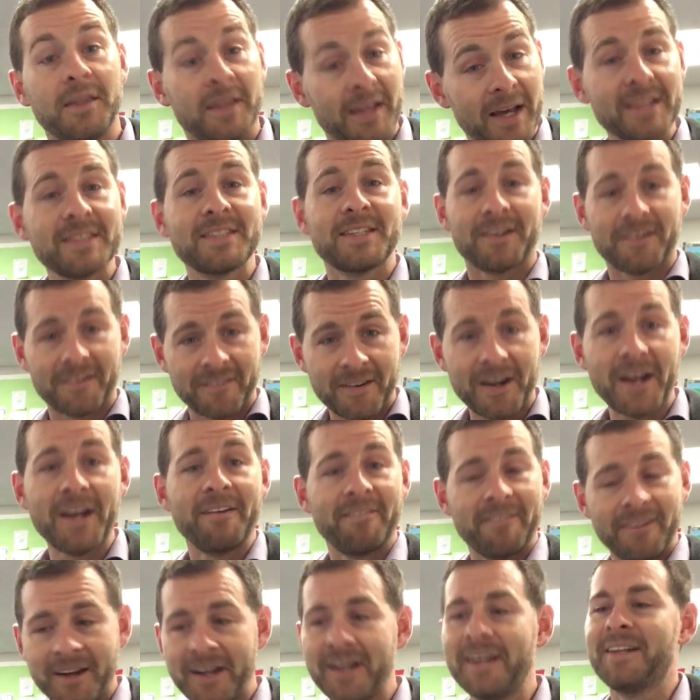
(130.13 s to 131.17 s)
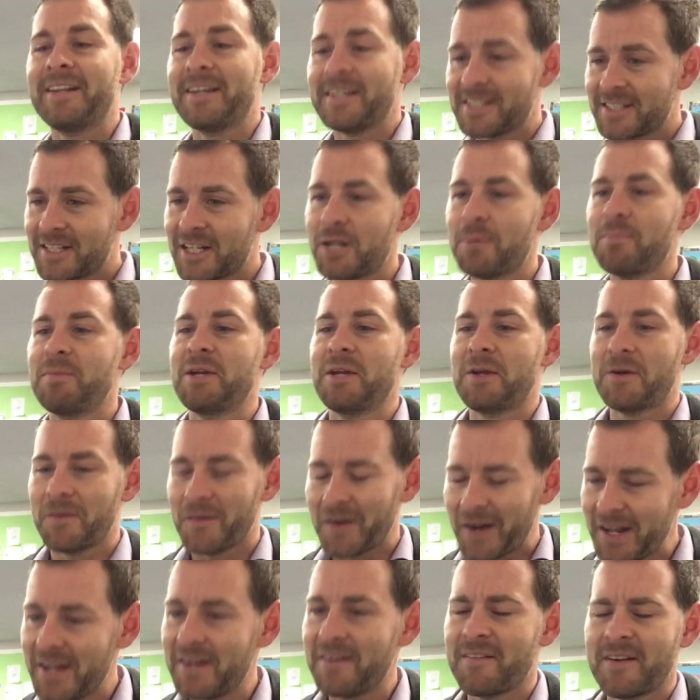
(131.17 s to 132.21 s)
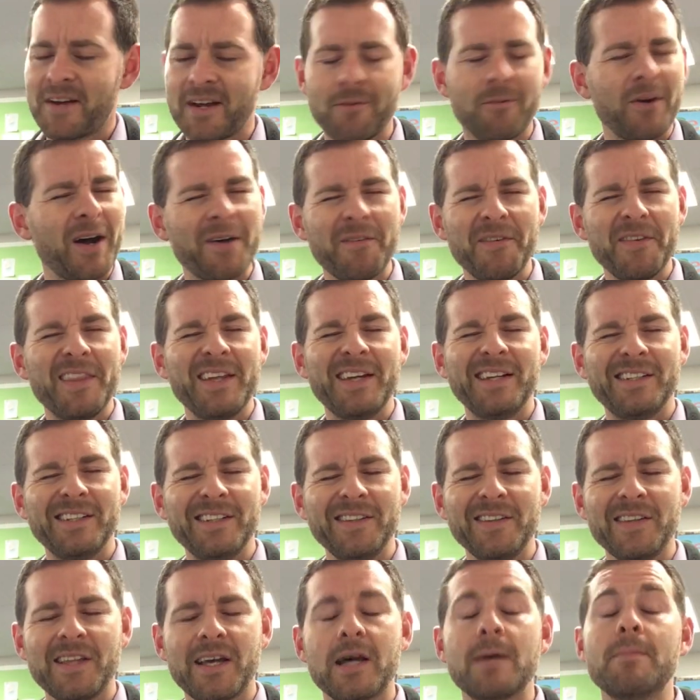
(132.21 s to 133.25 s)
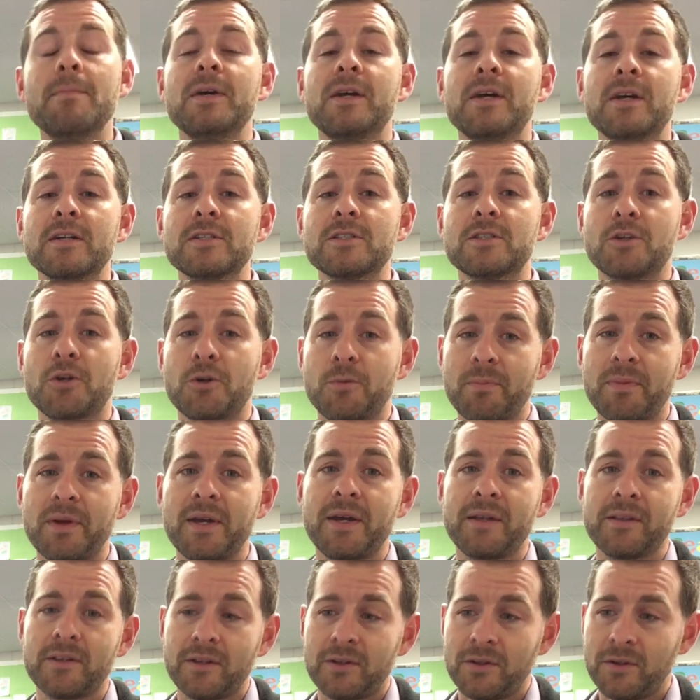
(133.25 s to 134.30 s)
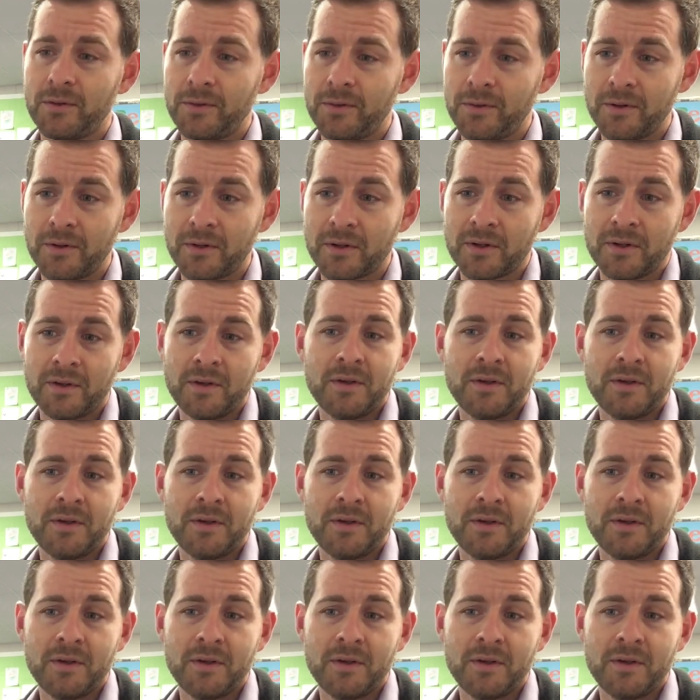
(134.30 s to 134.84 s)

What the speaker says: That's all right, right? That's going to be great, right? Why would they do that? Because they're obeying the Lord.